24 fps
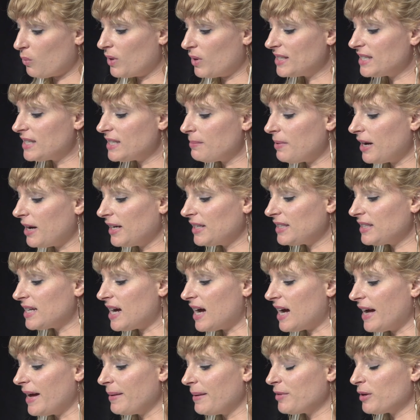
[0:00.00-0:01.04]
Once upon a
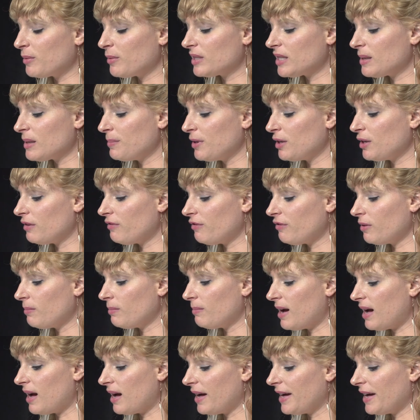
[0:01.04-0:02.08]
time there was a beautiful
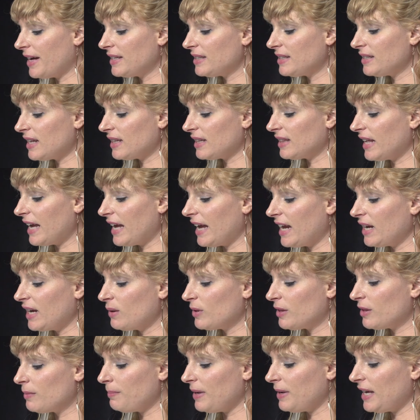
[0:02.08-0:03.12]
mind that laid
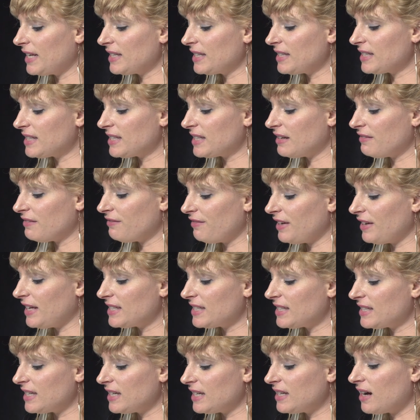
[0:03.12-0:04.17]
with beasts and
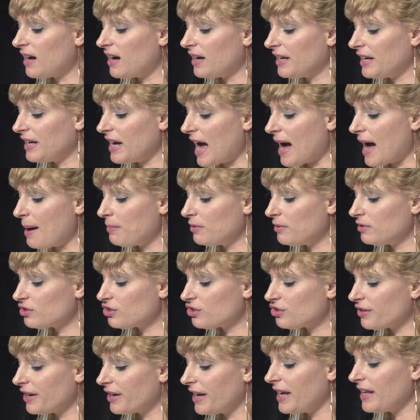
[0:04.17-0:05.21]
feasted on an apple
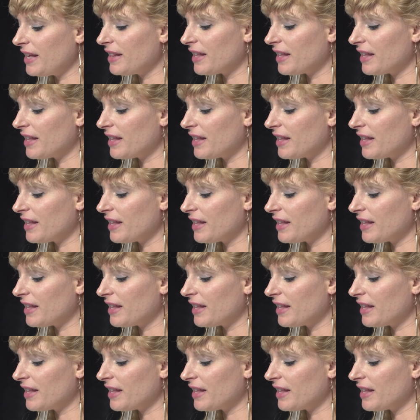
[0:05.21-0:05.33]
tree